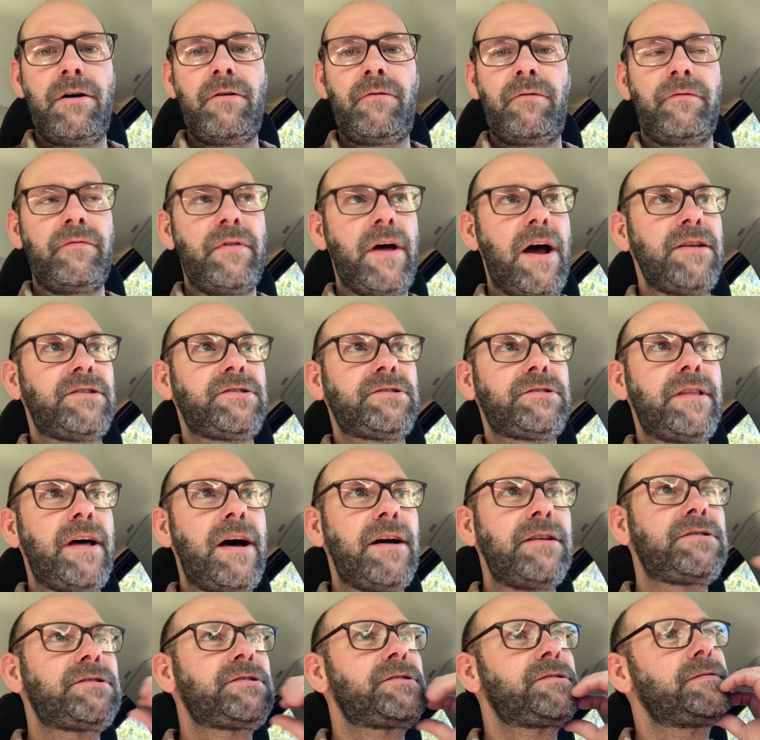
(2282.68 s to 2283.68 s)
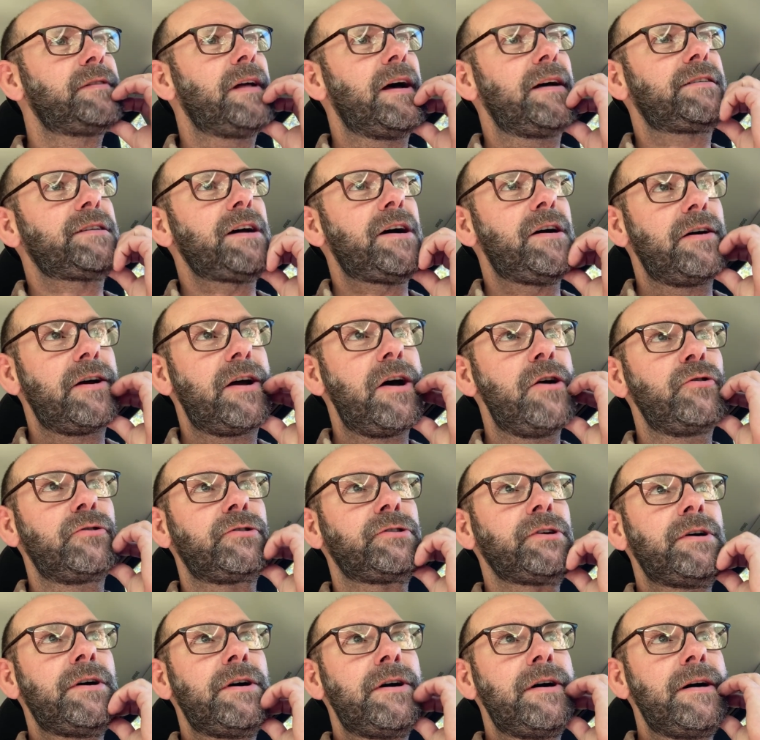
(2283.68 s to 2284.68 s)
that's how it goes.
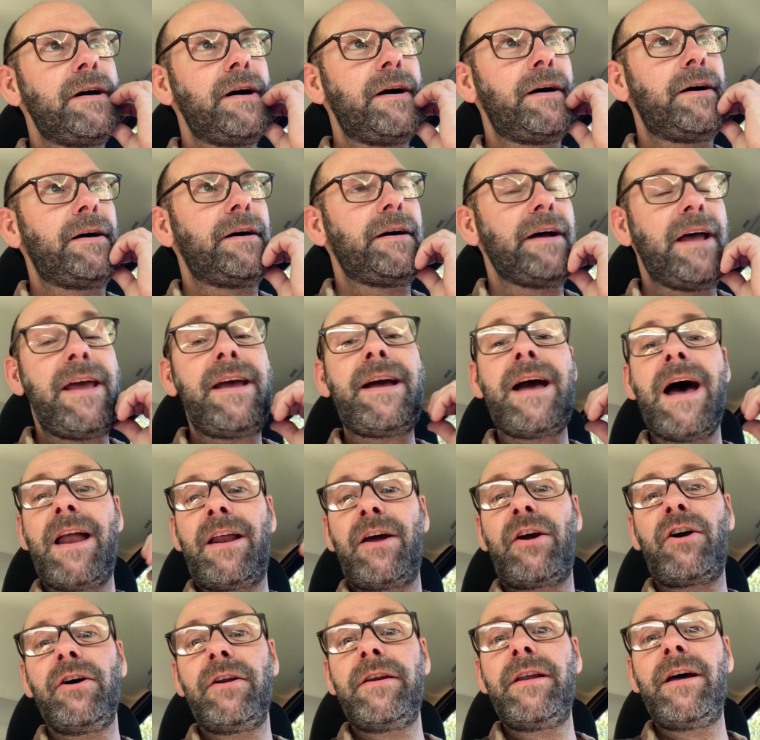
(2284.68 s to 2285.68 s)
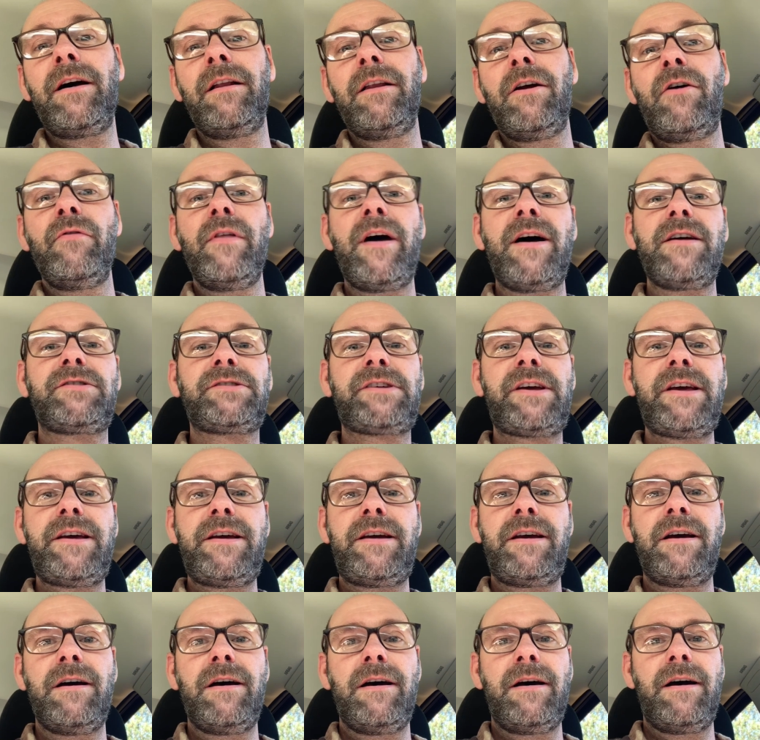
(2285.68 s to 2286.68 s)
He got a good deal on that
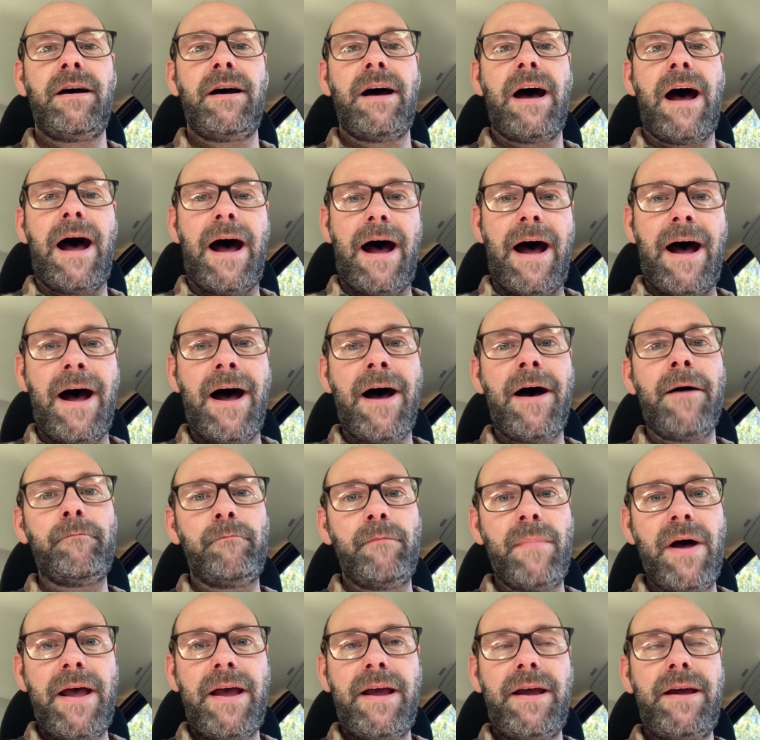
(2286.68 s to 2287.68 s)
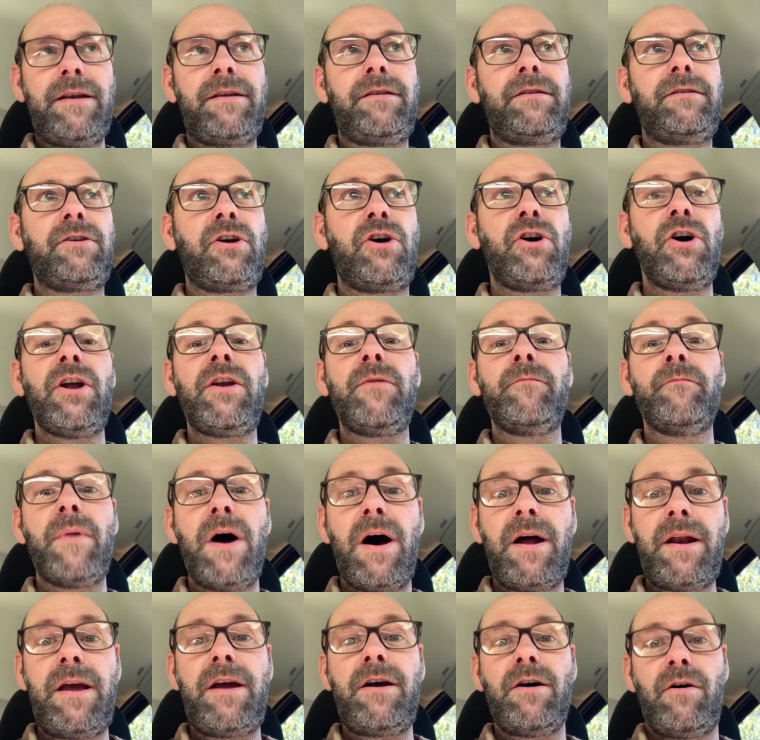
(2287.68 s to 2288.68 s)
ski. I made good
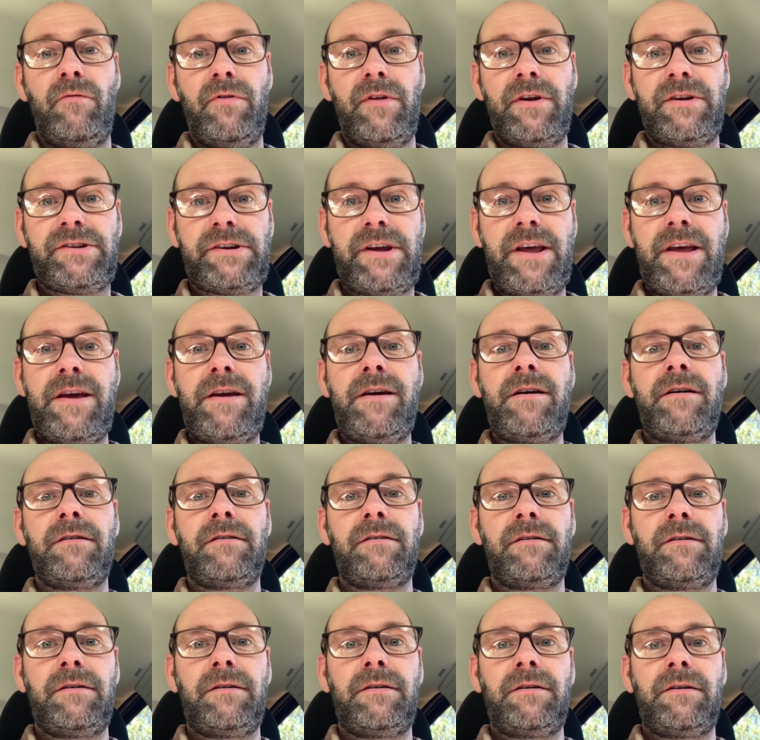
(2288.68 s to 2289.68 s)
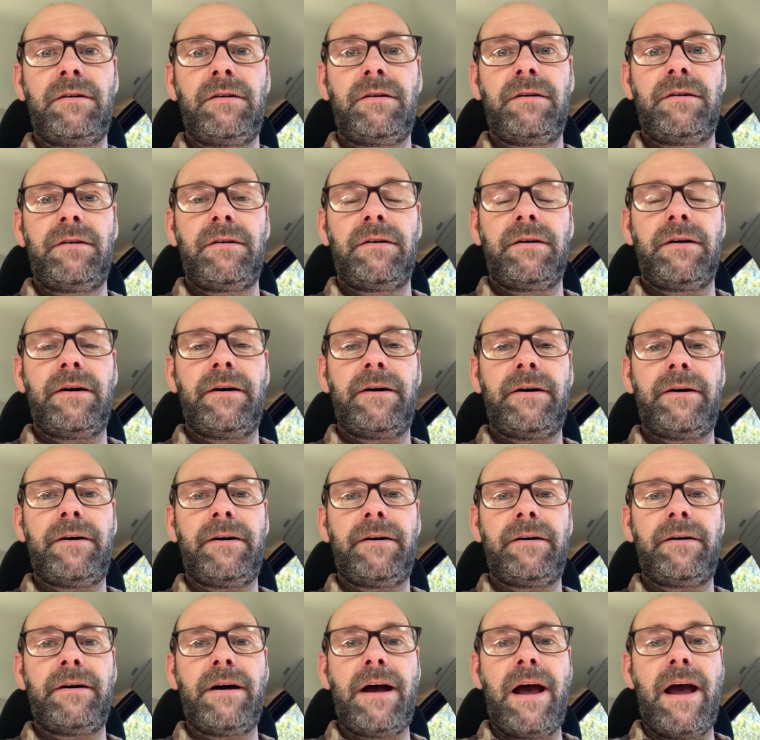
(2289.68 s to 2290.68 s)
money on the ski.
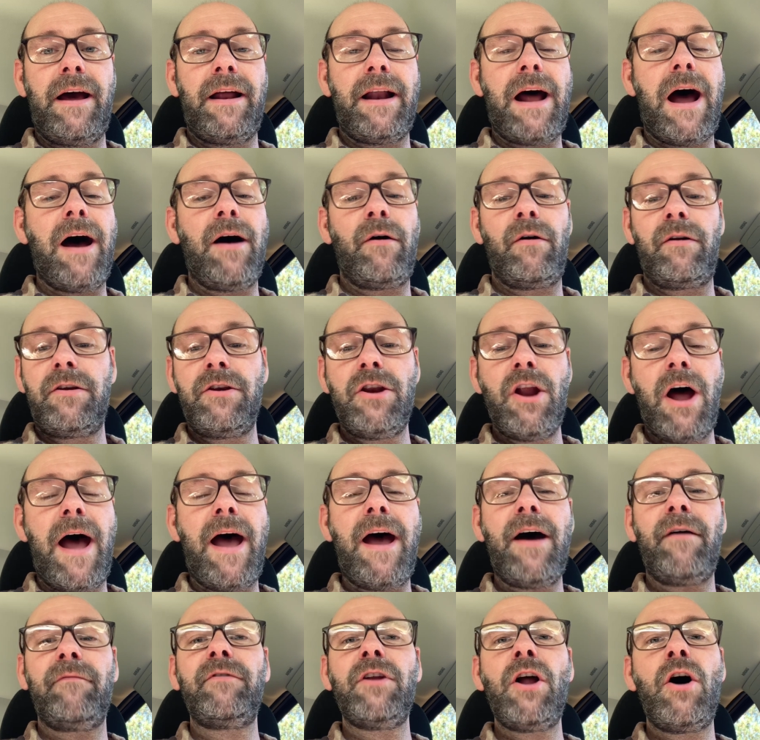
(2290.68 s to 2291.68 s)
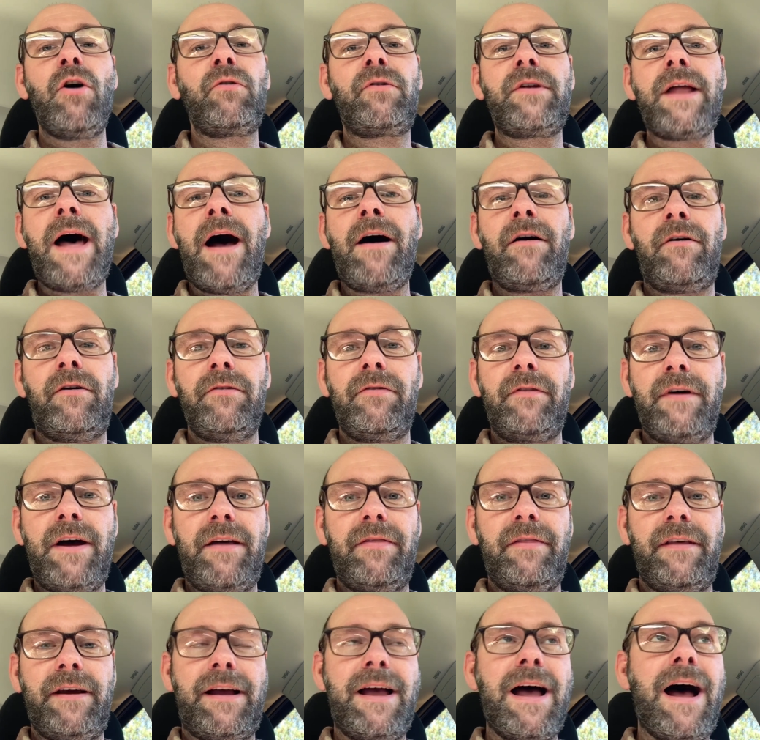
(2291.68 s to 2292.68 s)
And I have no doubt
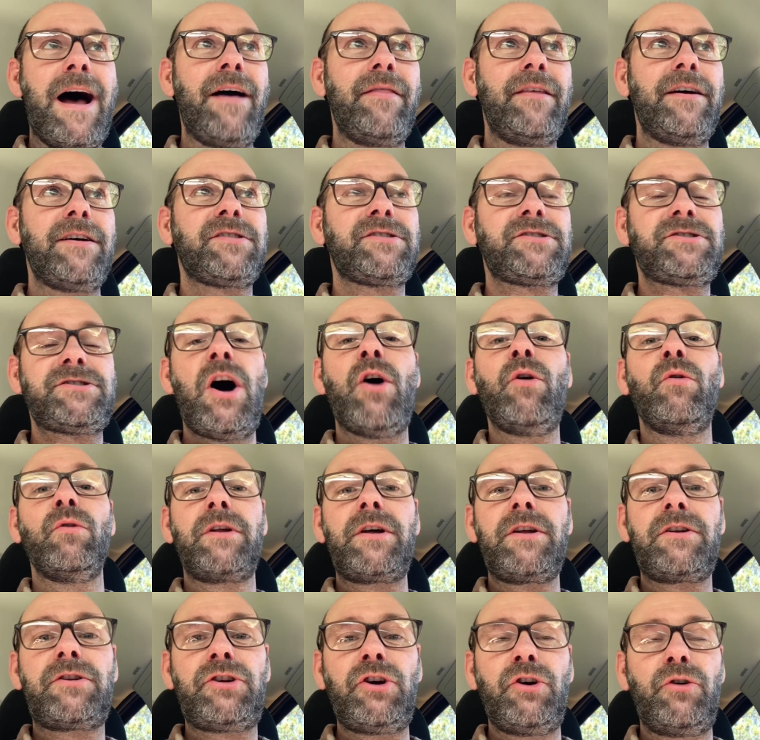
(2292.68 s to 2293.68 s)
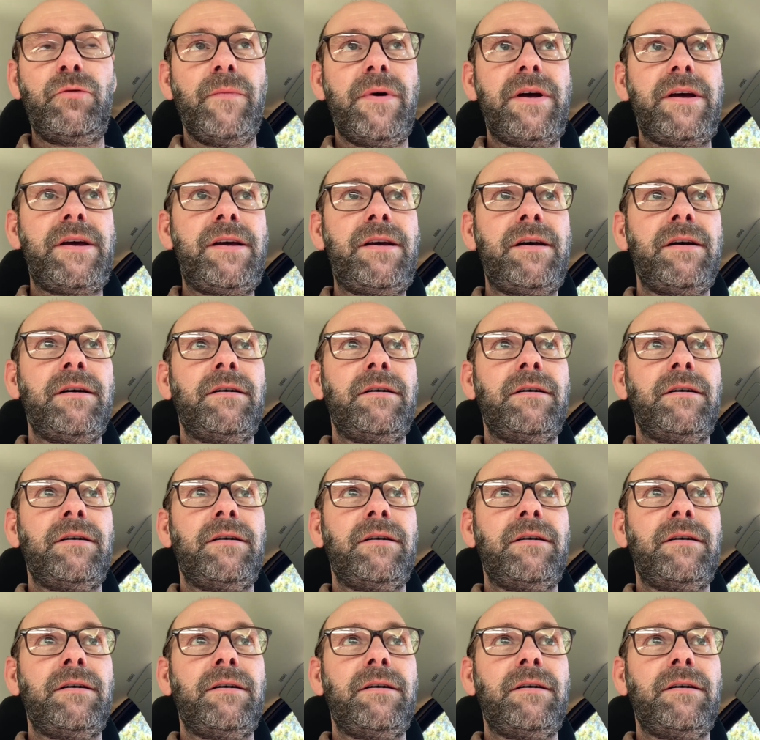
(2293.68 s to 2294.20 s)
that the guy that sold it to me